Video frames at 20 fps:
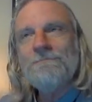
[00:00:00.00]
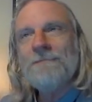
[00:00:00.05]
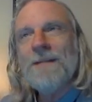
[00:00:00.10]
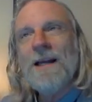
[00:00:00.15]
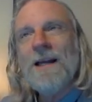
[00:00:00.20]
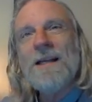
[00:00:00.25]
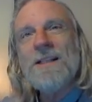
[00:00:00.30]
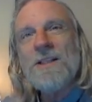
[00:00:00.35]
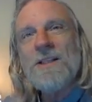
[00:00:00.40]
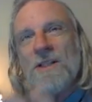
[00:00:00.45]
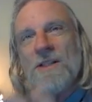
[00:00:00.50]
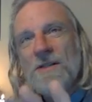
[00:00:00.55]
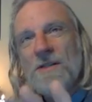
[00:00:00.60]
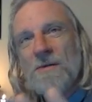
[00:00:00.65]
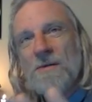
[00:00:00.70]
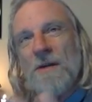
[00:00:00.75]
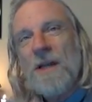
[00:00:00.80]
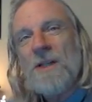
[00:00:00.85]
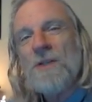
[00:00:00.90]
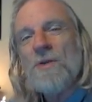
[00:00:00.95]
That's,
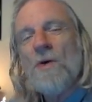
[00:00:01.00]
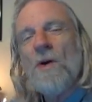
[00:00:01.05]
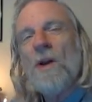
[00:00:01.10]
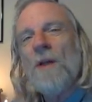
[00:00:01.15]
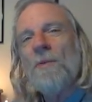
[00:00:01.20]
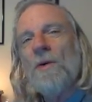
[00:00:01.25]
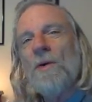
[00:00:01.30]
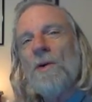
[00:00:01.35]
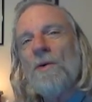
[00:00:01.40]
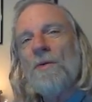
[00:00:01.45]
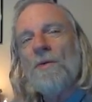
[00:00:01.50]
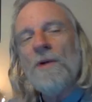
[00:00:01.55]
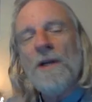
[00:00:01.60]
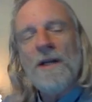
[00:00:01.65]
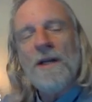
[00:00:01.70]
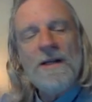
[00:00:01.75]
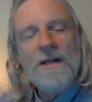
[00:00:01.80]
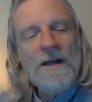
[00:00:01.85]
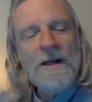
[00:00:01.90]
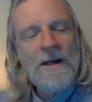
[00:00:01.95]
that's all I'm going to
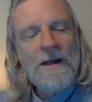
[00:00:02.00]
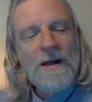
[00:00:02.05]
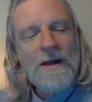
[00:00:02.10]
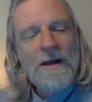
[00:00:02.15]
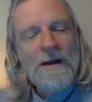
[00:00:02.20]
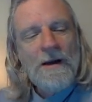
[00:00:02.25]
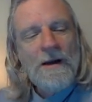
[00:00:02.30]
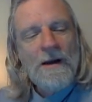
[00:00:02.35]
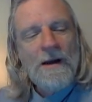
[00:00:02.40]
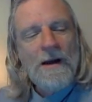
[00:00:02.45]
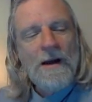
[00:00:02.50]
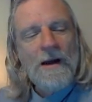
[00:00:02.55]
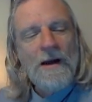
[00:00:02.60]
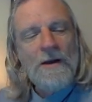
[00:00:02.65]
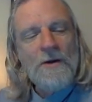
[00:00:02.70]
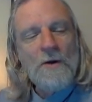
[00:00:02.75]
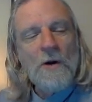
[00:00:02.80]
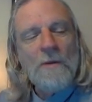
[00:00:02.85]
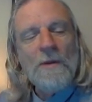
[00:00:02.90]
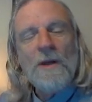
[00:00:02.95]
read. Uh,
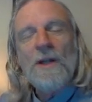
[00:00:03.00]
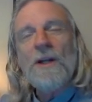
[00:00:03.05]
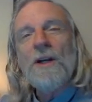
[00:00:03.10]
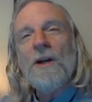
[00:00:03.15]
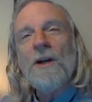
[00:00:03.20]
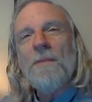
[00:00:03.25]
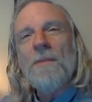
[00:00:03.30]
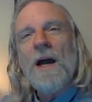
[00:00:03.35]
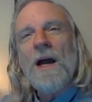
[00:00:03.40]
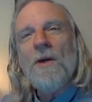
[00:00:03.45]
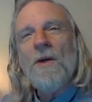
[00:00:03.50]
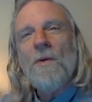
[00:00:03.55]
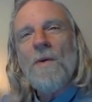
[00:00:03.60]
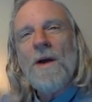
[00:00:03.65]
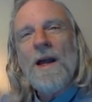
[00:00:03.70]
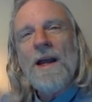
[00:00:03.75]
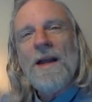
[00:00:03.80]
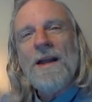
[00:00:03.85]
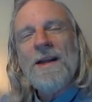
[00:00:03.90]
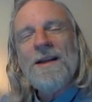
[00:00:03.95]
Norman Lear, by the
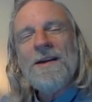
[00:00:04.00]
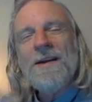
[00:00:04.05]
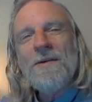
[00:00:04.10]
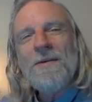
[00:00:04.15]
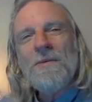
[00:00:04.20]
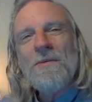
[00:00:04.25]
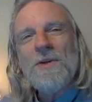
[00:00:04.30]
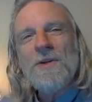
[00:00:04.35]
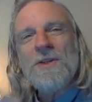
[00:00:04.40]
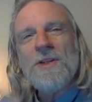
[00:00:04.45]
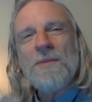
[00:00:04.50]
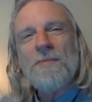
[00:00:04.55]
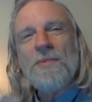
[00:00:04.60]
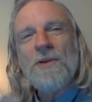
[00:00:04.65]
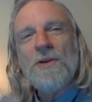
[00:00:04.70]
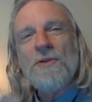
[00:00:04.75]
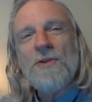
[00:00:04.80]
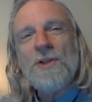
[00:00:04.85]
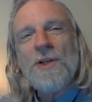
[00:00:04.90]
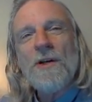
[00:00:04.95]
way, was the
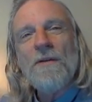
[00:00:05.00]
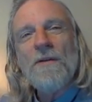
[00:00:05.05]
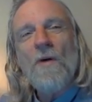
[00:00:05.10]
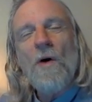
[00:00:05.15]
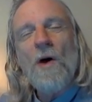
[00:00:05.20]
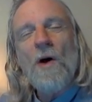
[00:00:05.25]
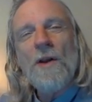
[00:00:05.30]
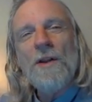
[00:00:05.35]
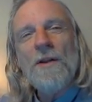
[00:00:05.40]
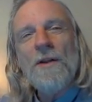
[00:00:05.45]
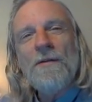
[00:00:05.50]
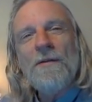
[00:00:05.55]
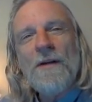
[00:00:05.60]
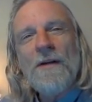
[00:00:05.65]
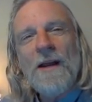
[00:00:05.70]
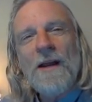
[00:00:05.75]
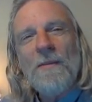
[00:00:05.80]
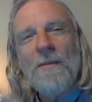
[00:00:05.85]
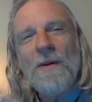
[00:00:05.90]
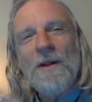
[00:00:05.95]
producer of All in the
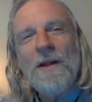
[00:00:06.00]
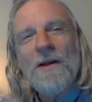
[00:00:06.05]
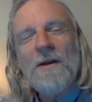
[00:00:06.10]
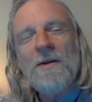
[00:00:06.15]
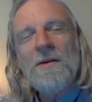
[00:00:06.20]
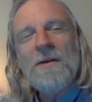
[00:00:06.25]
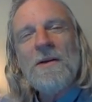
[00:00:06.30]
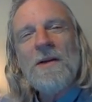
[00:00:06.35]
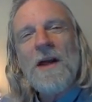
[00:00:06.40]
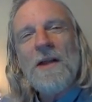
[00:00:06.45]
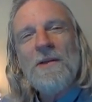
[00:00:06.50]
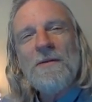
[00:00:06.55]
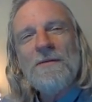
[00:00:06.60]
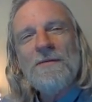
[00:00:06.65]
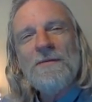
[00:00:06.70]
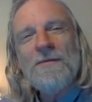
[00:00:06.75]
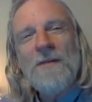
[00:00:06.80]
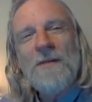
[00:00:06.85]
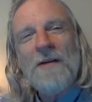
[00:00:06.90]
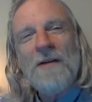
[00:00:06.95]
Family. I, I
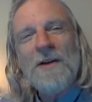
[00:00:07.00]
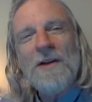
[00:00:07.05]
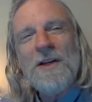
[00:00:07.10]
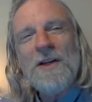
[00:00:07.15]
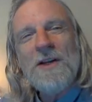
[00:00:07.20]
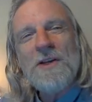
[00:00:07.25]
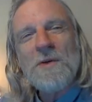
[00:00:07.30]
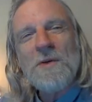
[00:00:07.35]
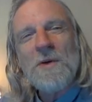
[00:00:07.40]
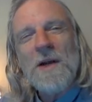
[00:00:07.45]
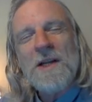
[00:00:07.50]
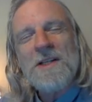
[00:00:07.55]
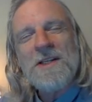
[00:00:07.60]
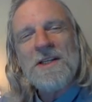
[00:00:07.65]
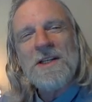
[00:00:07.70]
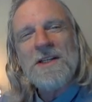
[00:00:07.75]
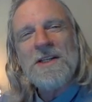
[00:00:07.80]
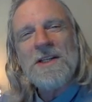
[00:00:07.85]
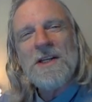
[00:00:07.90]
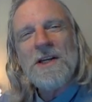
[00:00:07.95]
found it
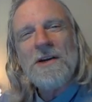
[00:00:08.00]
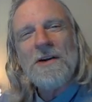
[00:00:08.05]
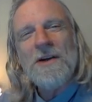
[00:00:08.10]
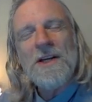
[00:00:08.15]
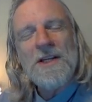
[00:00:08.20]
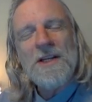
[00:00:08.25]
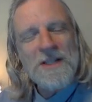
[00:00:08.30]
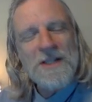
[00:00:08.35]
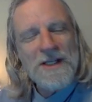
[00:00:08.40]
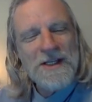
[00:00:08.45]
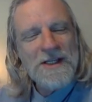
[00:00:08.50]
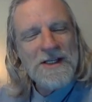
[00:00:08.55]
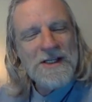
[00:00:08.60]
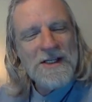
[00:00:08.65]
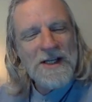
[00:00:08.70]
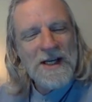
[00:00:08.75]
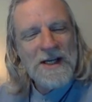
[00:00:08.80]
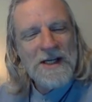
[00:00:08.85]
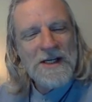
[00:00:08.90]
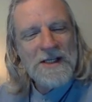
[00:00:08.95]
interesting to hear his
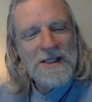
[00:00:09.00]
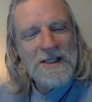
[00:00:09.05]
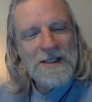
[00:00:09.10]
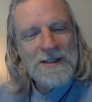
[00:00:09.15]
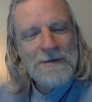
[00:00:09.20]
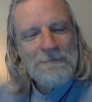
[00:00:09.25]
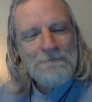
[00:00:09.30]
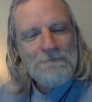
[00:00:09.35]
insights